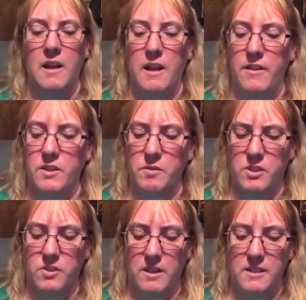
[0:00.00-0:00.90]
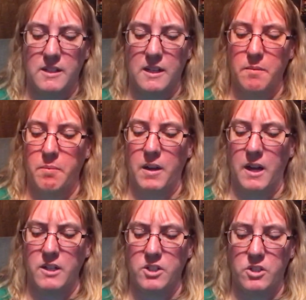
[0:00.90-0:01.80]
and this one's translated
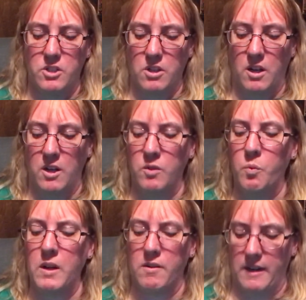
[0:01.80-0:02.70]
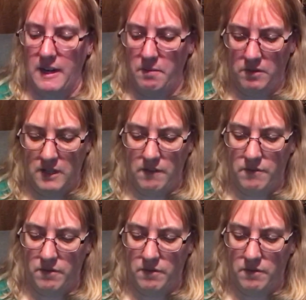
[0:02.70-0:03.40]
by John Weary, I believe.